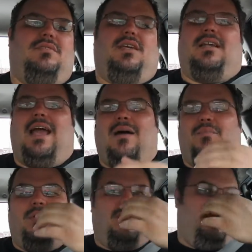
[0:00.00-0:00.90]
an
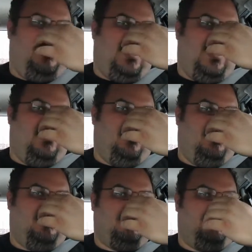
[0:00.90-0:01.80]
apple, a
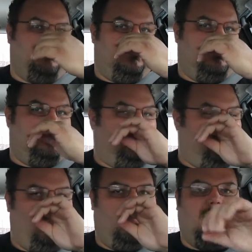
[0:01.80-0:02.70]
banana,
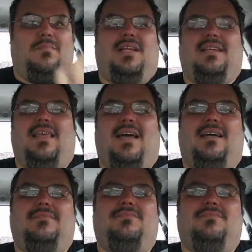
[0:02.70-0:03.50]
something like that.